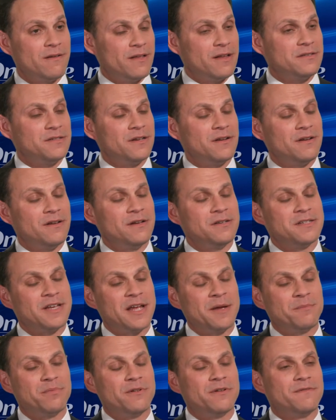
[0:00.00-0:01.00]
That's a good
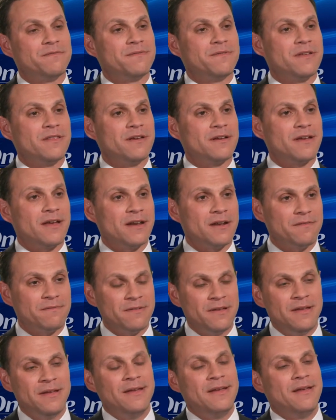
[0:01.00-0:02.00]
example of uh, the kind of
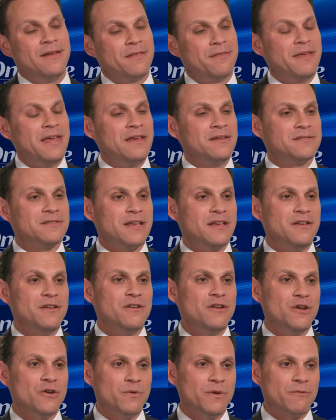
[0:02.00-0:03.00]
things that you
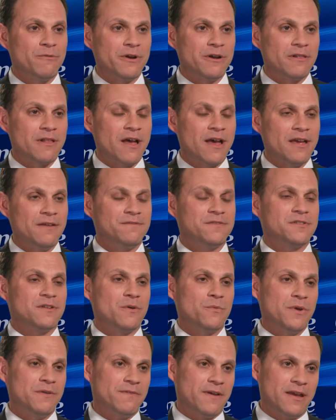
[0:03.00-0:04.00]
do in real life. So
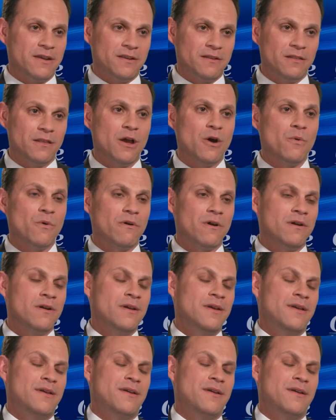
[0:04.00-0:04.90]
we've had to lower